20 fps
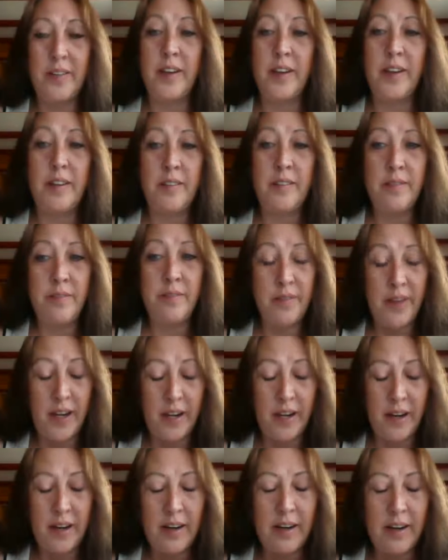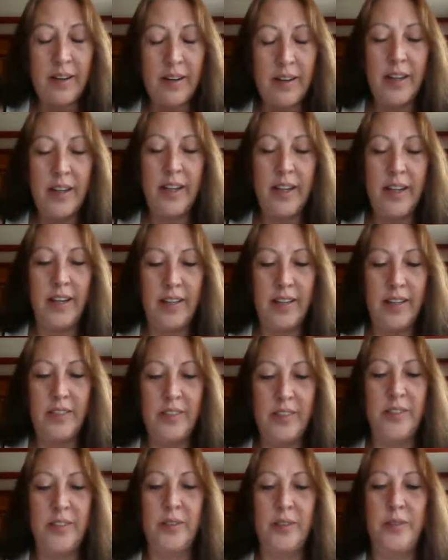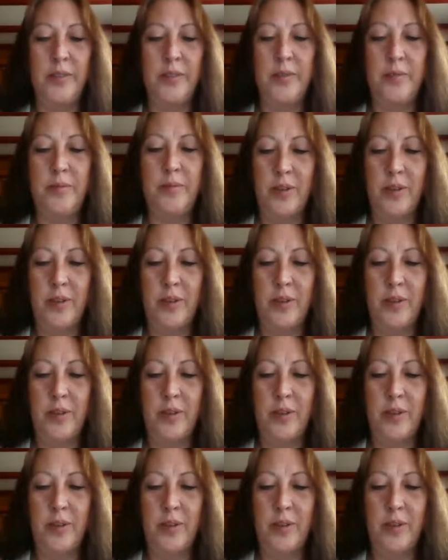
they're very into